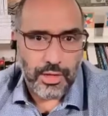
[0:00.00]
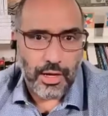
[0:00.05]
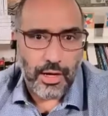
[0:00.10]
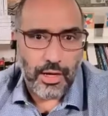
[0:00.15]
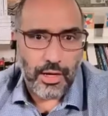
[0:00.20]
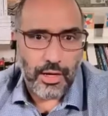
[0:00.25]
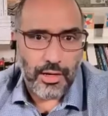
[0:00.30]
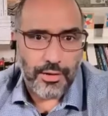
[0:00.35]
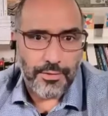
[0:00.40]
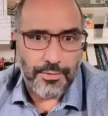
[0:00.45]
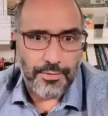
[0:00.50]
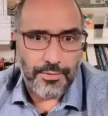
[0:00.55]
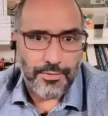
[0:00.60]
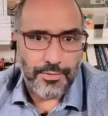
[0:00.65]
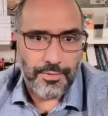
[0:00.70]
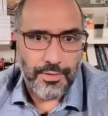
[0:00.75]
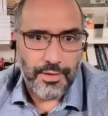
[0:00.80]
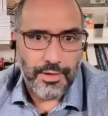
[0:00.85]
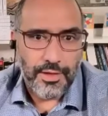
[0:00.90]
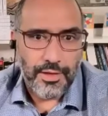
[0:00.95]

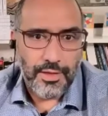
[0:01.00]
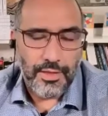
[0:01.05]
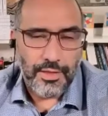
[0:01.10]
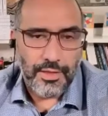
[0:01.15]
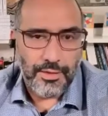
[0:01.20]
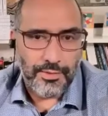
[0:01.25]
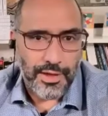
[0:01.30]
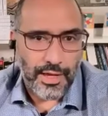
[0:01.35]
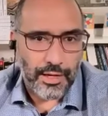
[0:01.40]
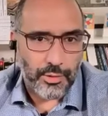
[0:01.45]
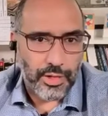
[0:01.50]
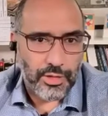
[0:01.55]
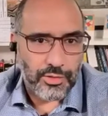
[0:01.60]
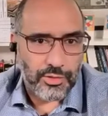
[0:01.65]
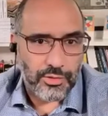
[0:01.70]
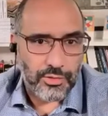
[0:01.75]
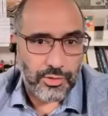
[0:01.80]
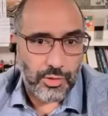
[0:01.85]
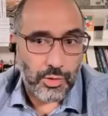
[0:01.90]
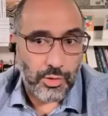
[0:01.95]
of the
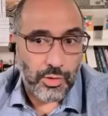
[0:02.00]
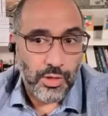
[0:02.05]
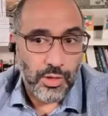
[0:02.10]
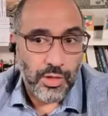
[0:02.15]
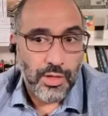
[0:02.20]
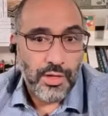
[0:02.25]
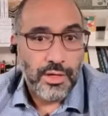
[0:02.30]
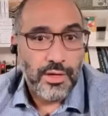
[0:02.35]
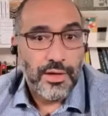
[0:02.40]
evaluation. So